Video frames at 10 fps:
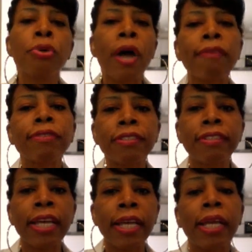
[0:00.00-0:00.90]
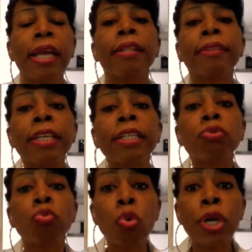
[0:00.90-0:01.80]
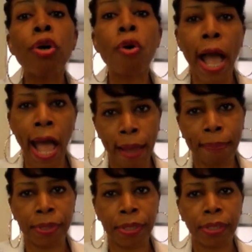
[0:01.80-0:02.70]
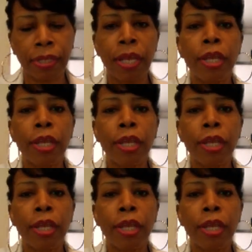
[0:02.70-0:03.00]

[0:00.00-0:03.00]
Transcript: You have to say, this will happen.